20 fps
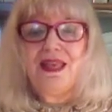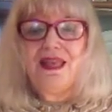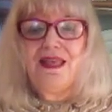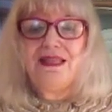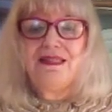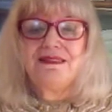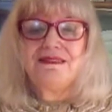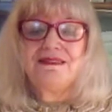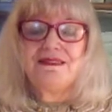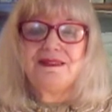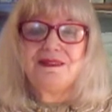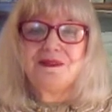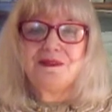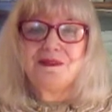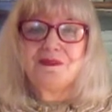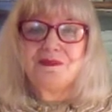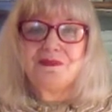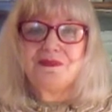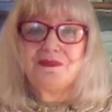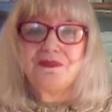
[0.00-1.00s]

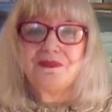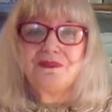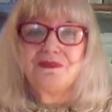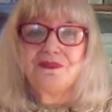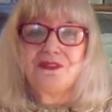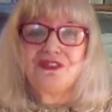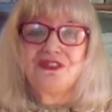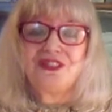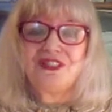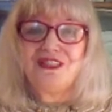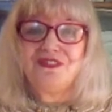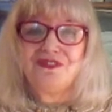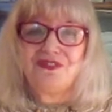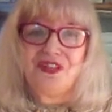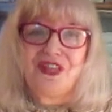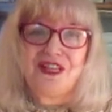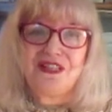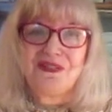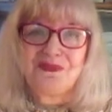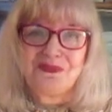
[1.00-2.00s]
and which in
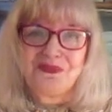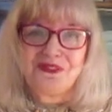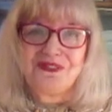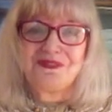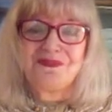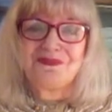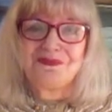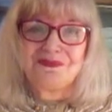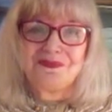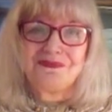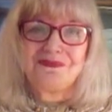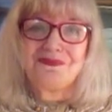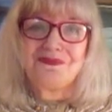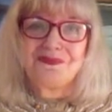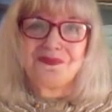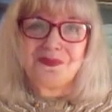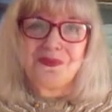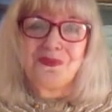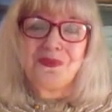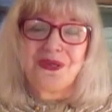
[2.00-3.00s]
fact was
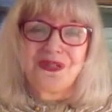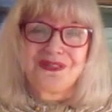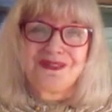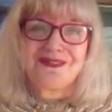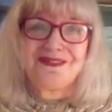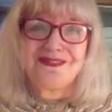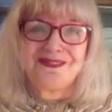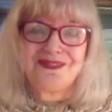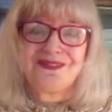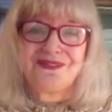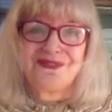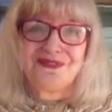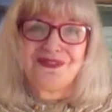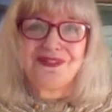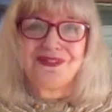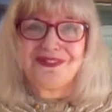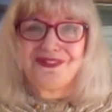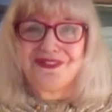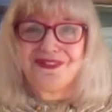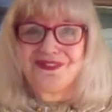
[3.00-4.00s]
the story
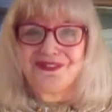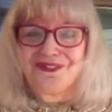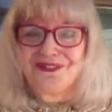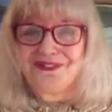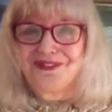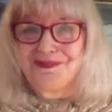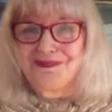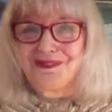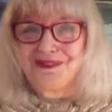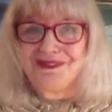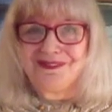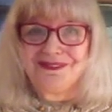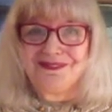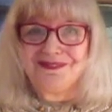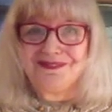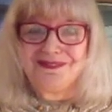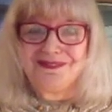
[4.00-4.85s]
that I heard about the